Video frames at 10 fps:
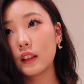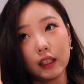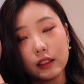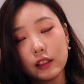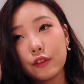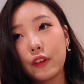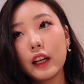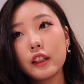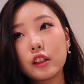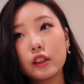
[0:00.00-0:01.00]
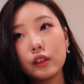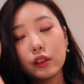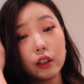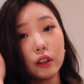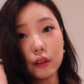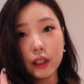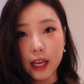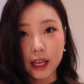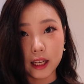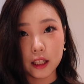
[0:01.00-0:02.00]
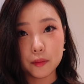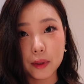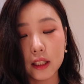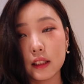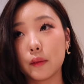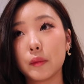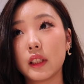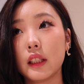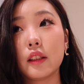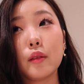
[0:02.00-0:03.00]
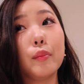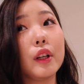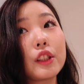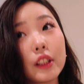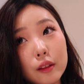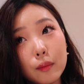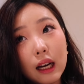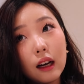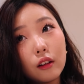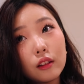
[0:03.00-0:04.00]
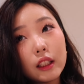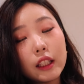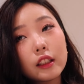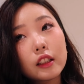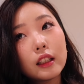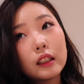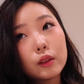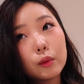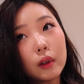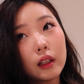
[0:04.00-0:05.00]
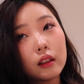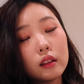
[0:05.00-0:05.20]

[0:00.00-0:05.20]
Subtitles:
and defined curls are okay because I'm gonna end up brushing them out later as well.